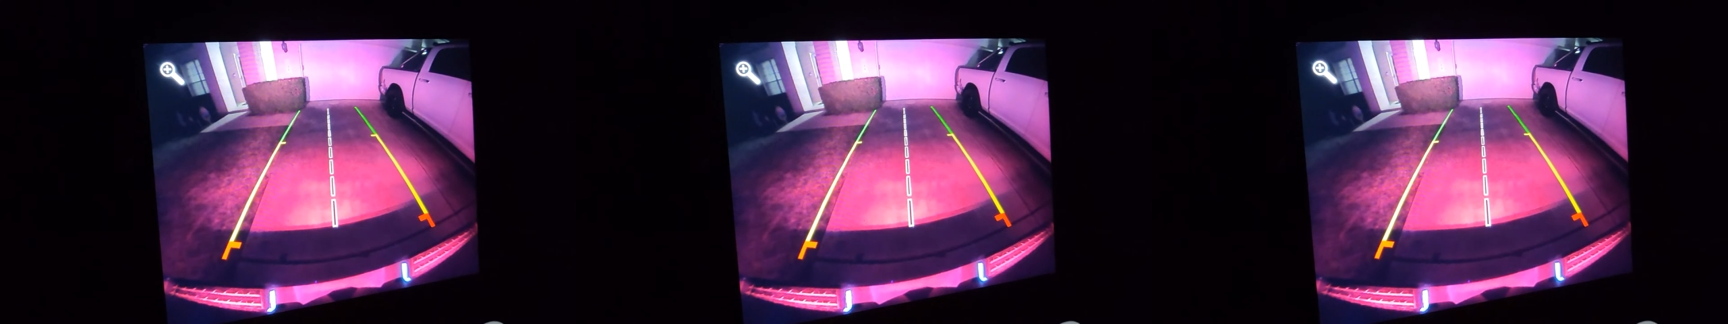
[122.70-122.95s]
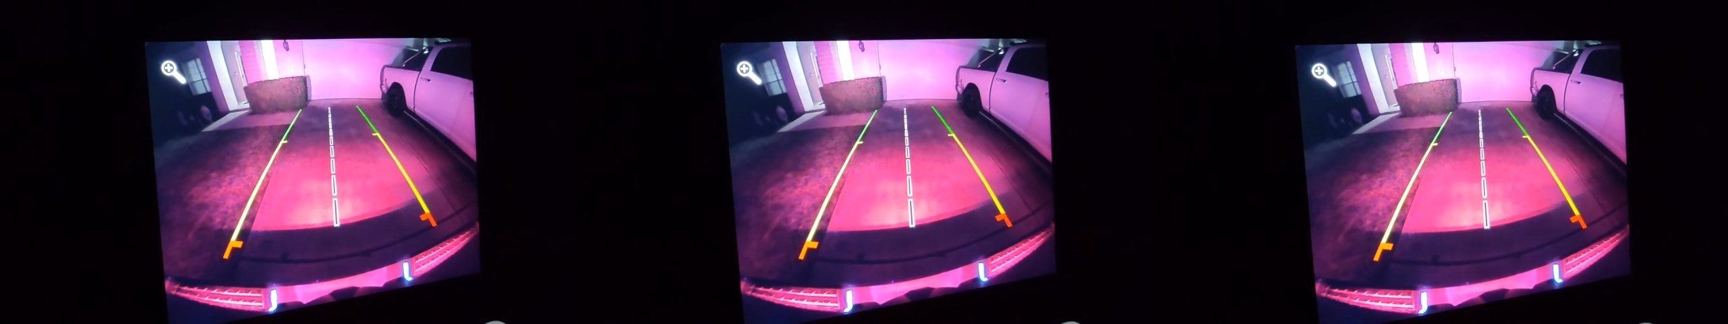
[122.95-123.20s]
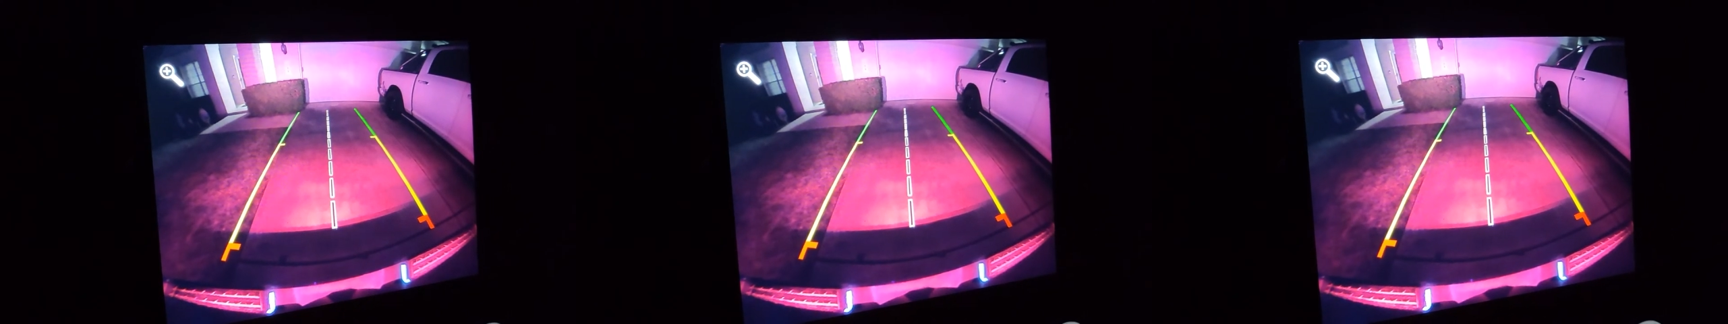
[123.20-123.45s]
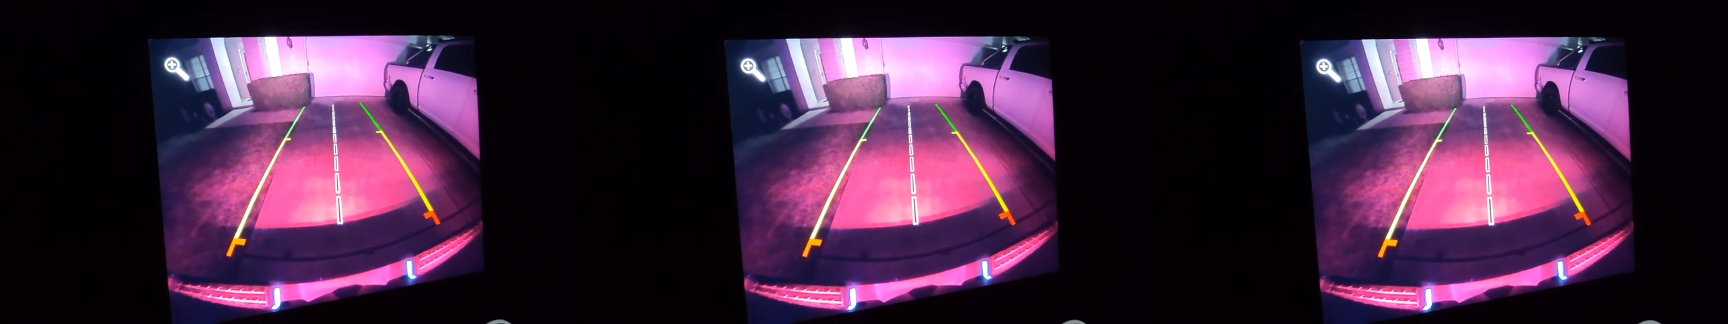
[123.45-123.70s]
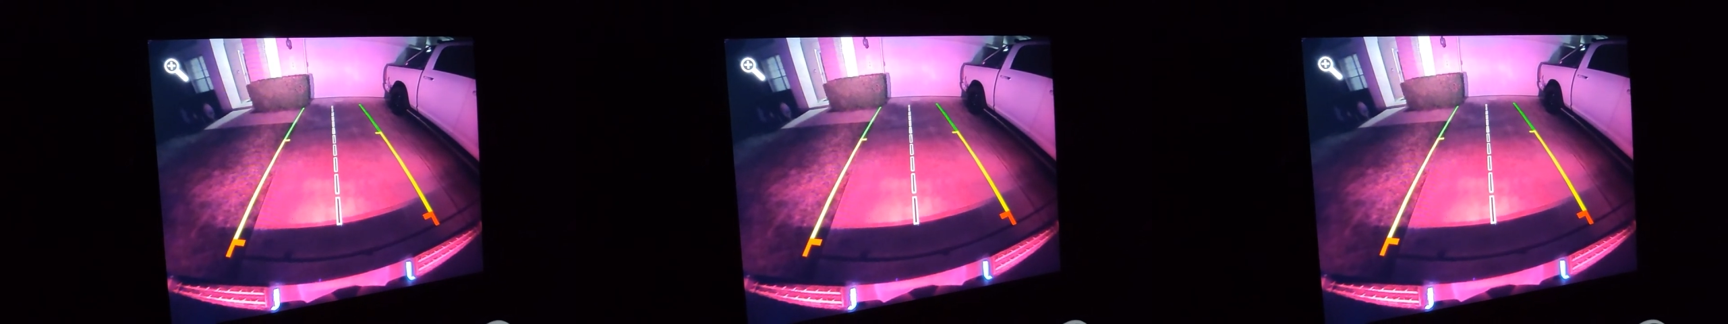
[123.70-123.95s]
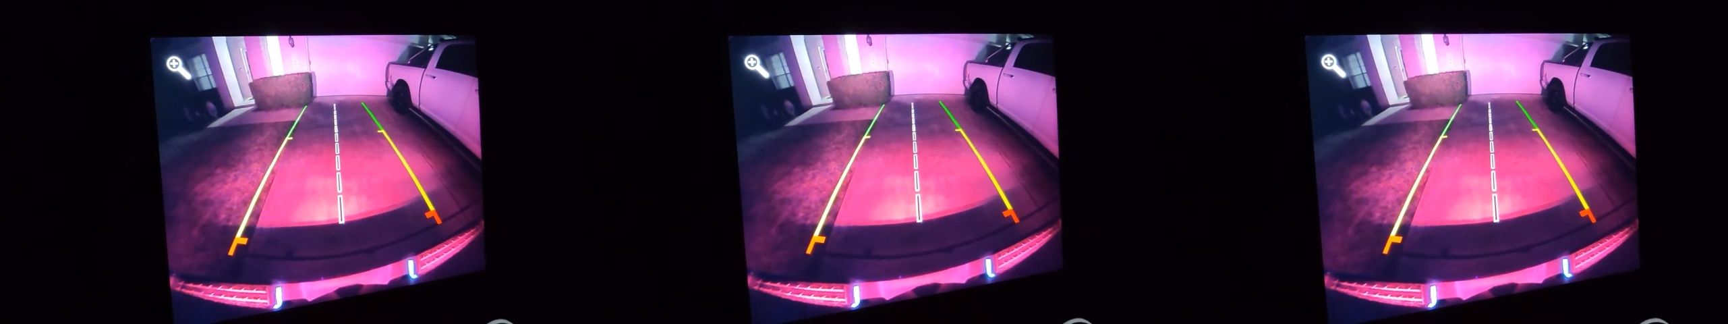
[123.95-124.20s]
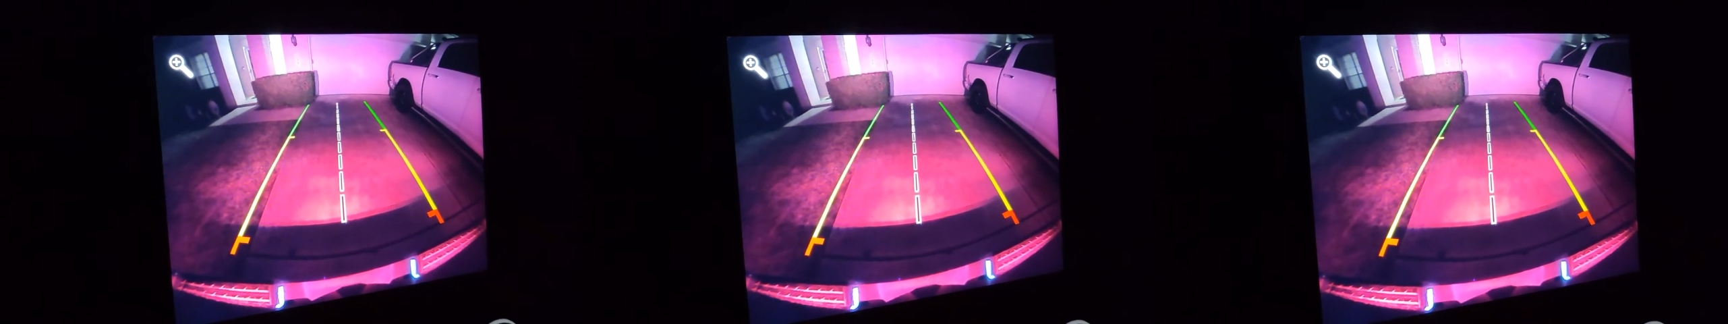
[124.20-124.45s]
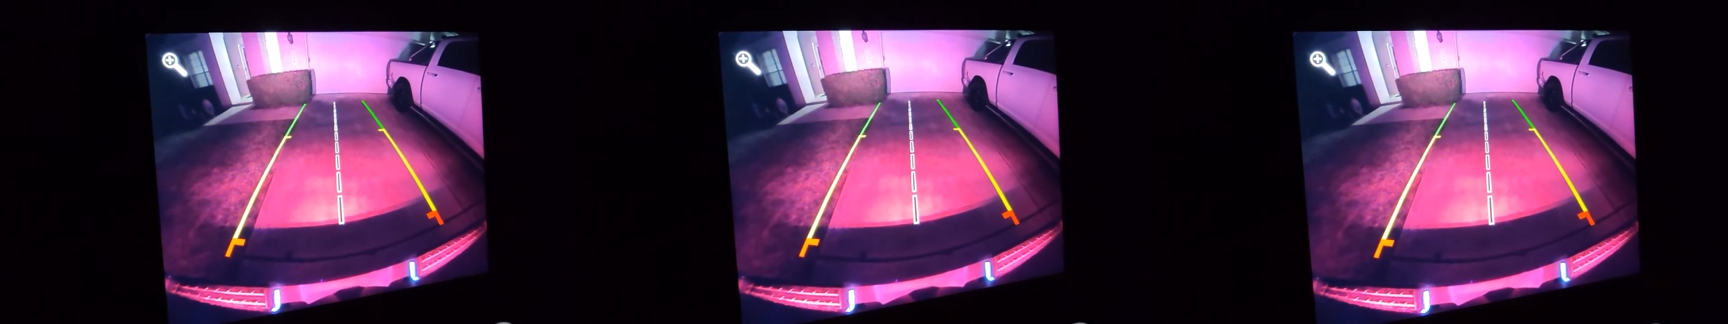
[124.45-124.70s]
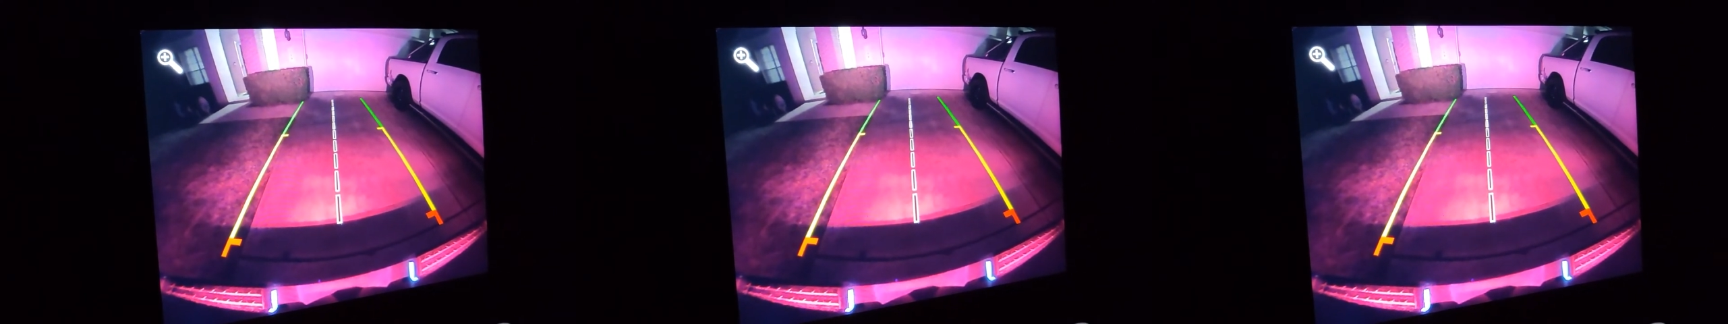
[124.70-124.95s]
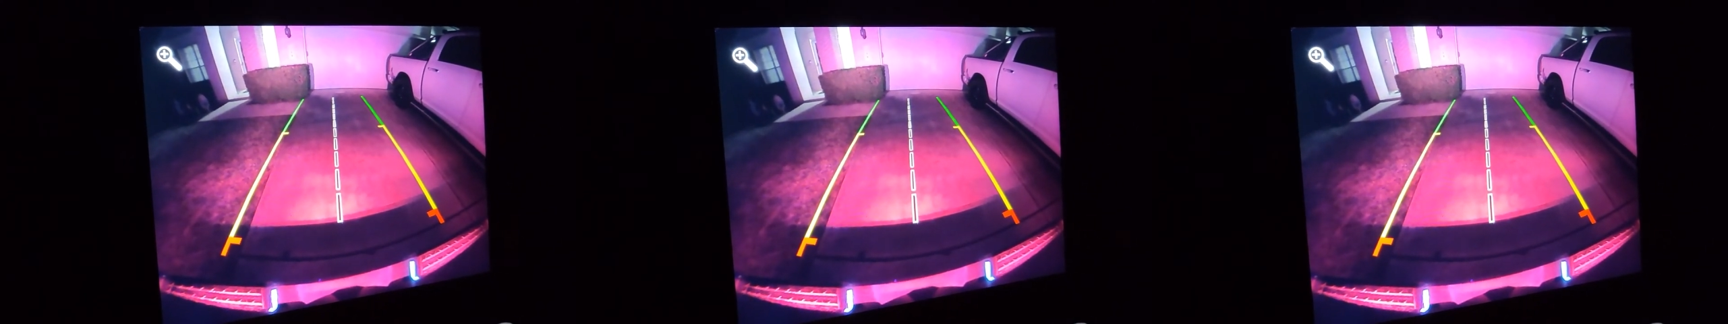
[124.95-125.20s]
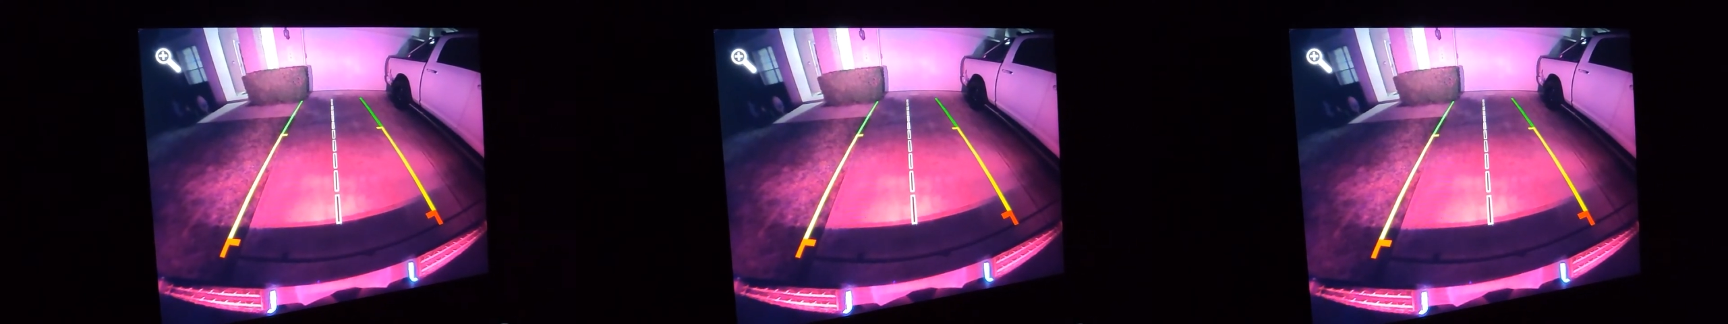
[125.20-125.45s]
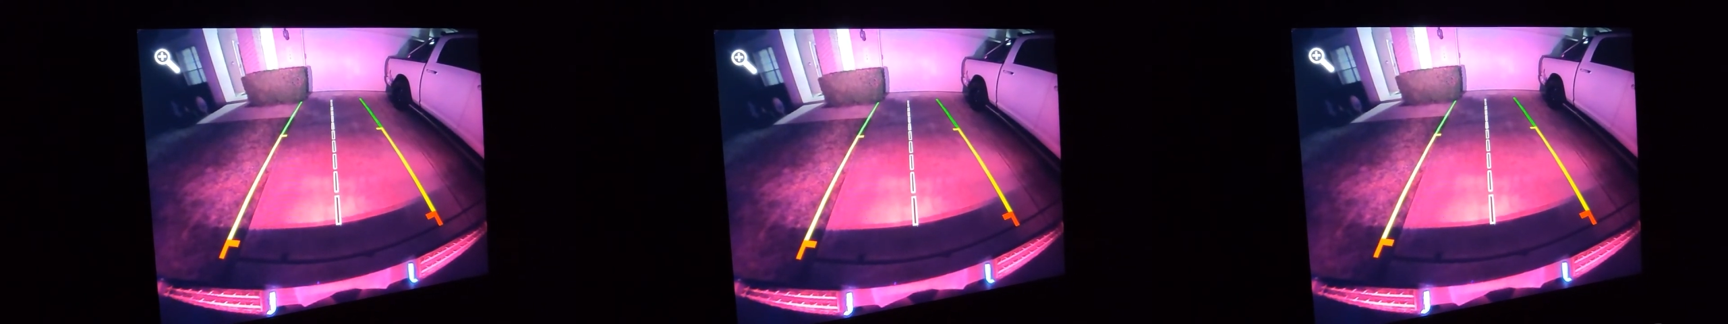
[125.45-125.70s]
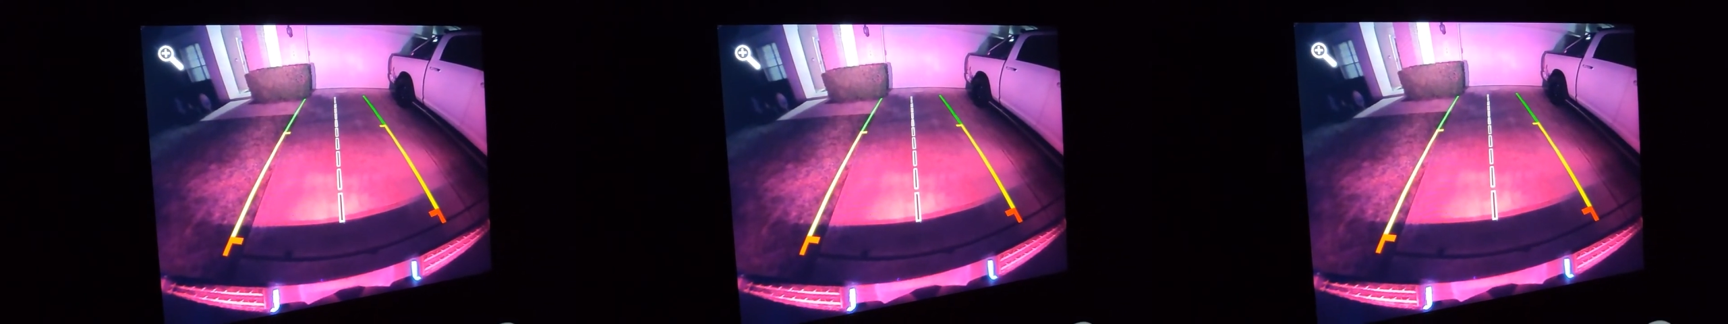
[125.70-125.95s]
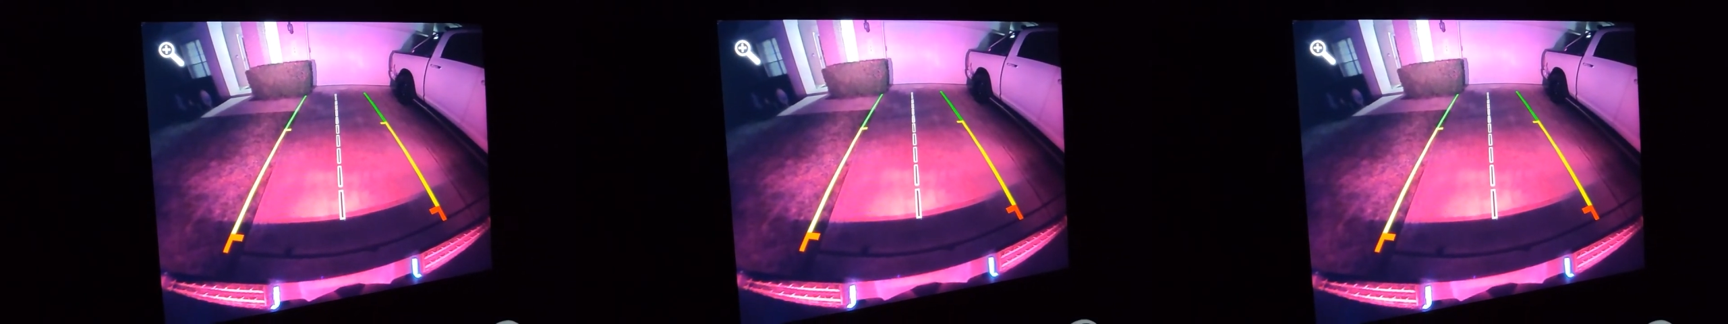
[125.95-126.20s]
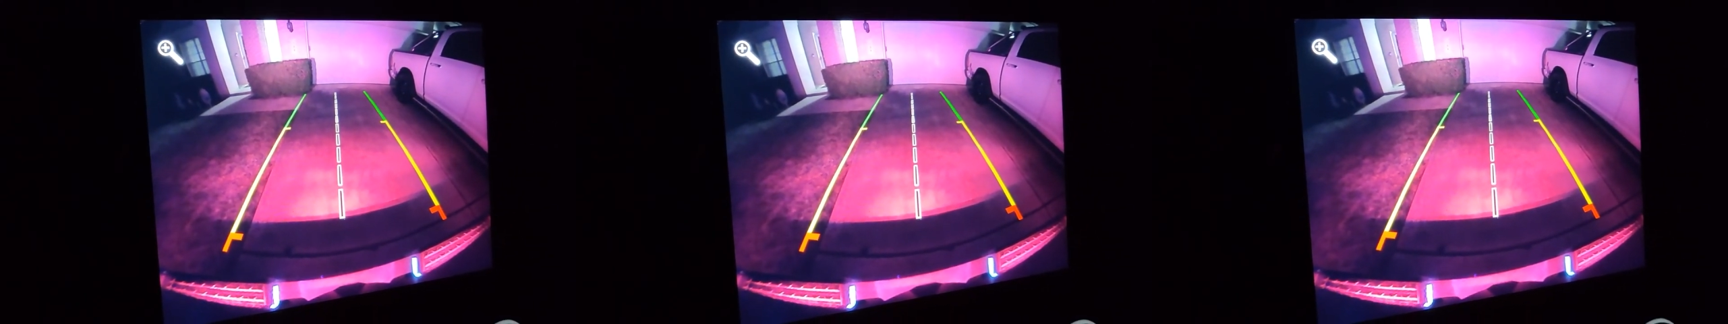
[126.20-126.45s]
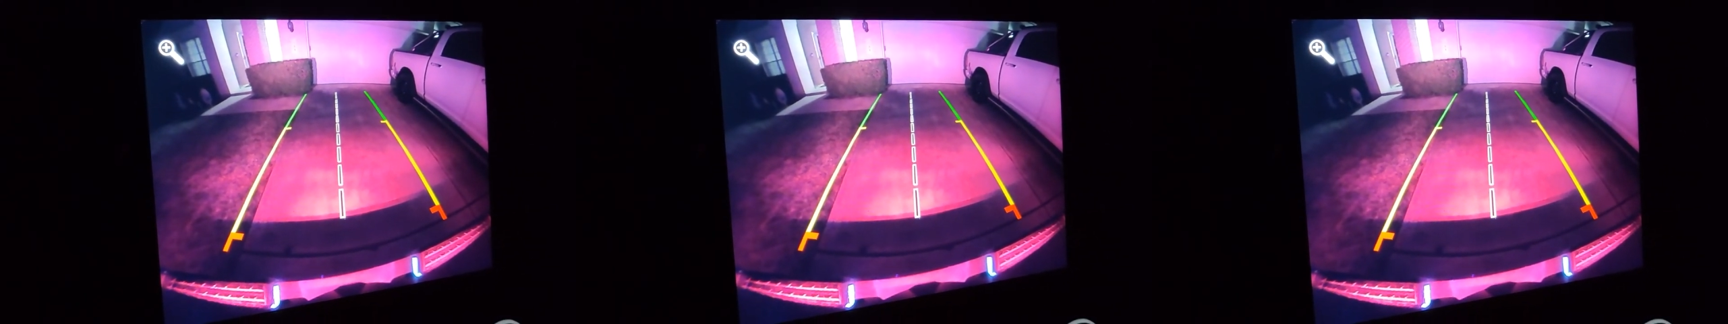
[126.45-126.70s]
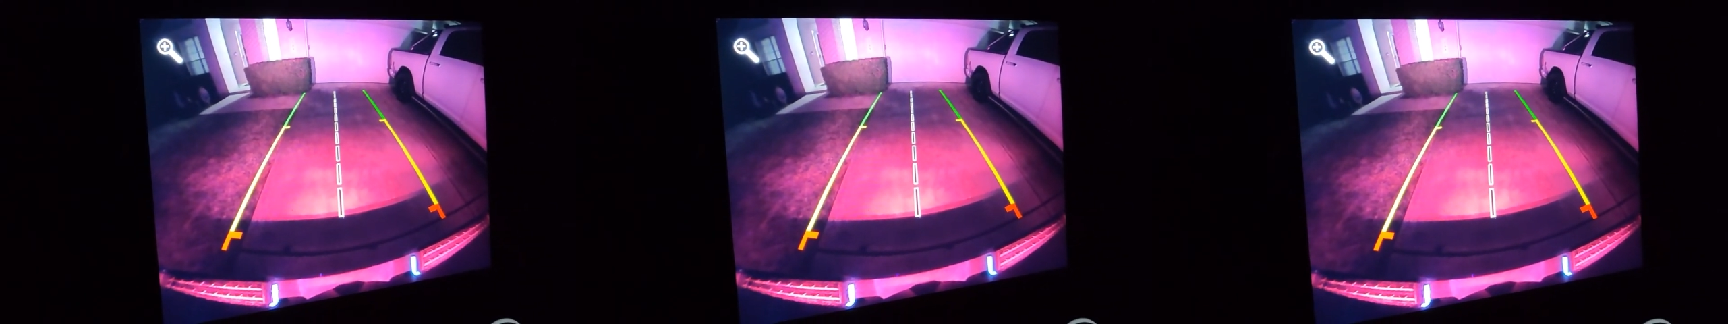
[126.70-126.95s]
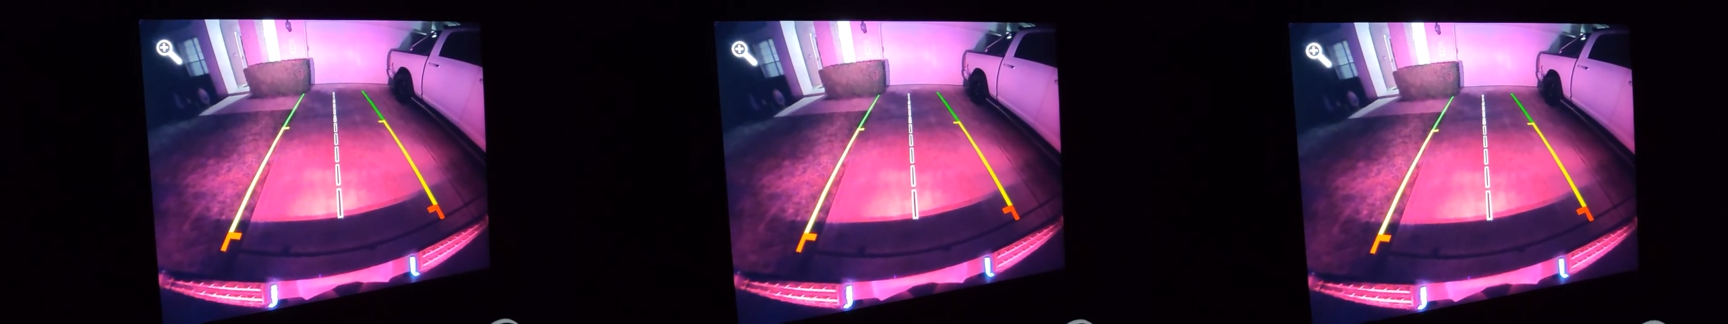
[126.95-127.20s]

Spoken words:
(no speaker visible)